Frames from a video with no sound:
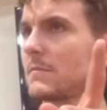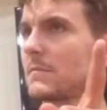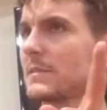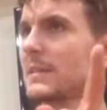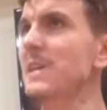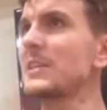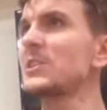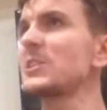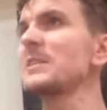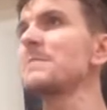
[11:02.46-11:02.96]

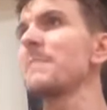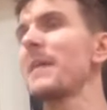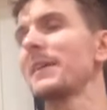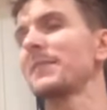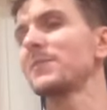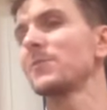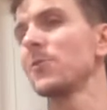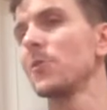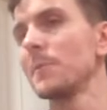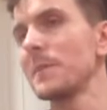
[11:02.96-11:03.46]
Say she
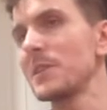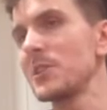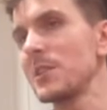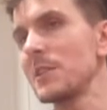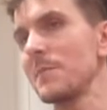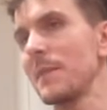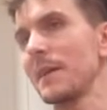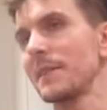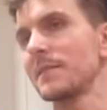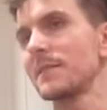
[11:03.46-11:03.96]
met. Normally
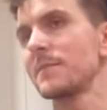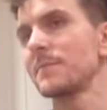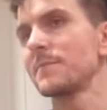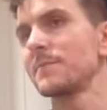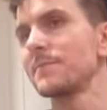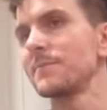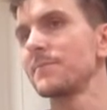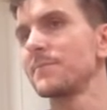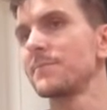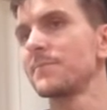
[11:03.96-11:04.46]
she met.
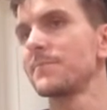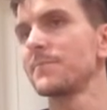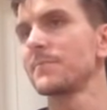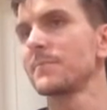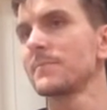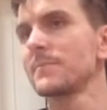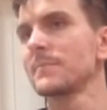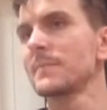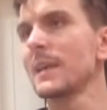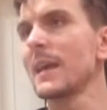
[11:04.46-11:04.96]

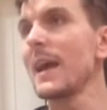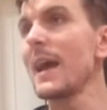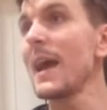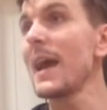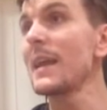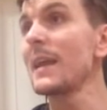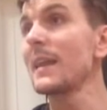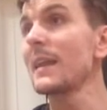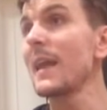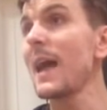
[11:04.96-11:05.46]

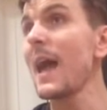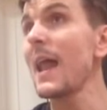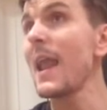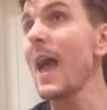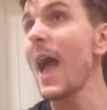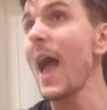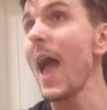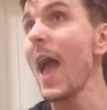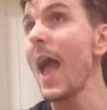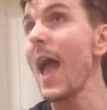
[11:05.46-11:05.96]
Elle,
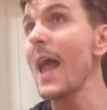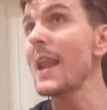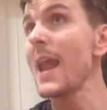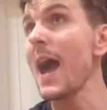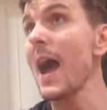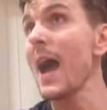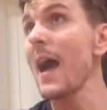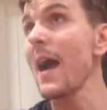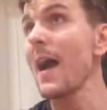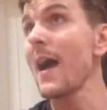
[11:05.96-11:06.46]
elle
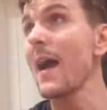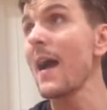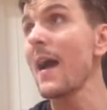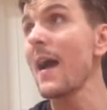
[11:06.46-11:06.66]
a.